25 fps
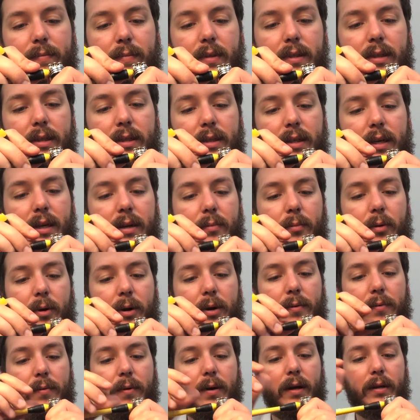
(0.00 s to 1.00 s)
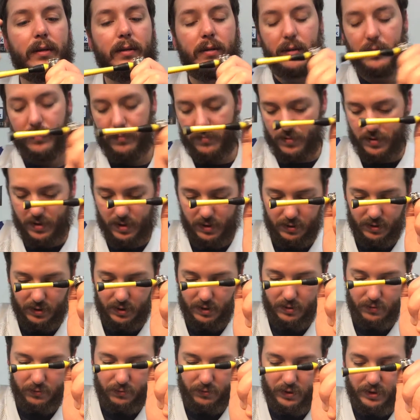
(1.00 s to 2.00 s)
just get them where you want them. And
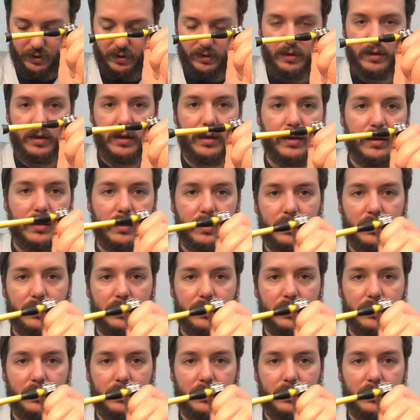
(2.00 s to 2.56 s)
then with